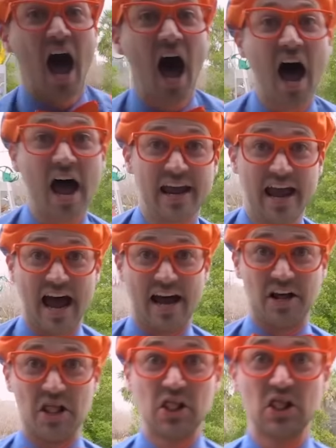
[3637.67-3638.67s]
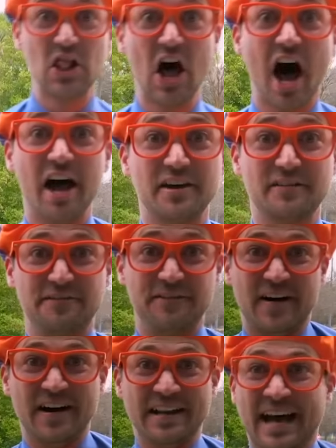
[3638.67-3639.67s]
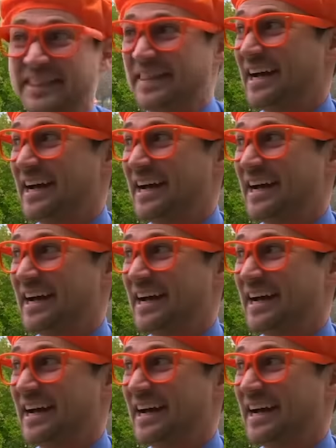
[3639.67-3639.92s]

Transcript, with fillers: I had a lot of fun at